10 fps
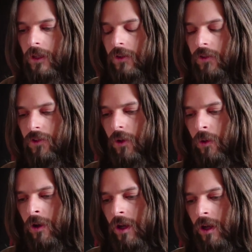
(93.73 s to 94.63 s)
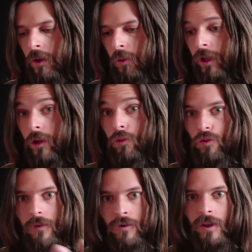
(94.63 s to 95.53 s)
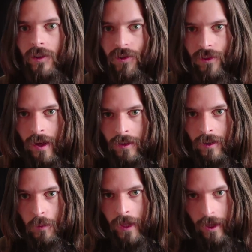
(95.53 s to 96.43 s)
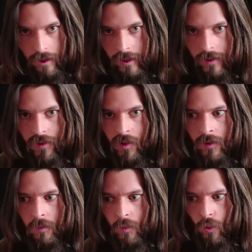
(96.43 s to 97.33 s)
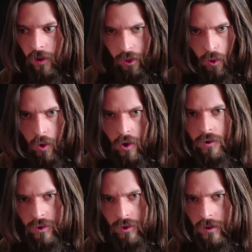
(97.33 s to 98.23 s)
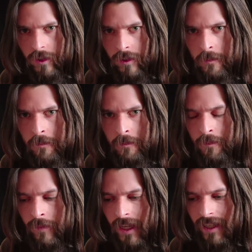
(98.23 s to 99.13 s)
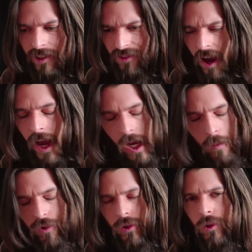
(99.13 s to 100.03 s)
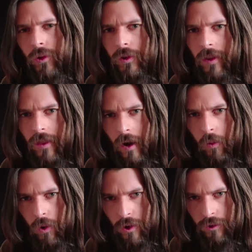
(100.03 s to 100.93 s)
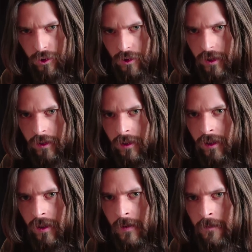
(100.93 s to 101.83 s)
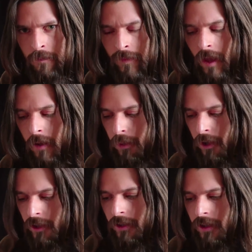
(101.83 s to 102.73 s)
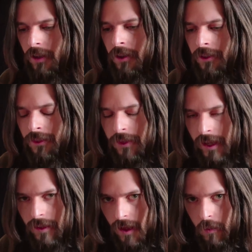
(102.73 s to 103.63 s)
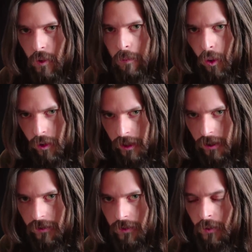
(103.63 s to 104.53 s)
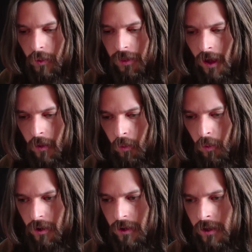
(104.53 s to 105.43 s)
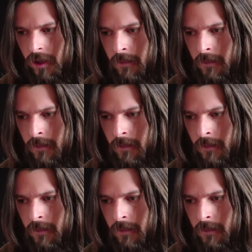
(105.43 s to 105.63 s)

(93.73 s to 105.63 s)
So we can reference that appearance with the word tree, and it's not absolutely that word tree, but the thing that we're pointing to with that word,